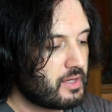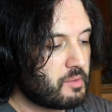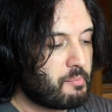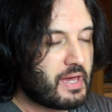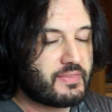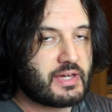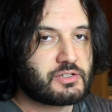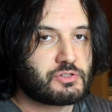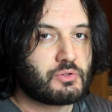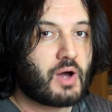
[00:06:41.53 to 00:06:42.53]
Compare
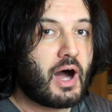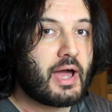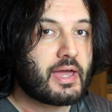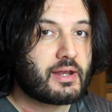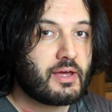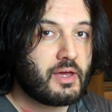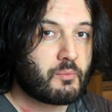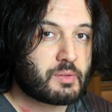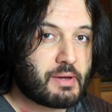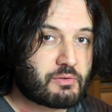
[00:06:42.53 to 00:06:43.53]
that to iron,
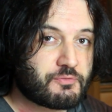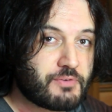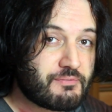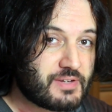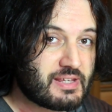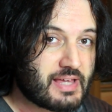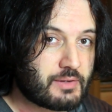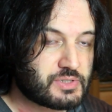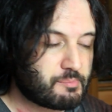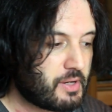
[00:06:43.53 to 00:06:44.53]
with about
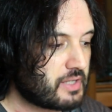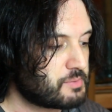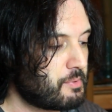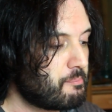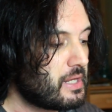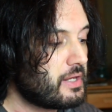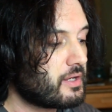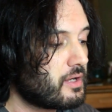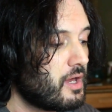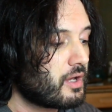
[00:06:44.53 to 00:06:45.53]
50,000 parts per million,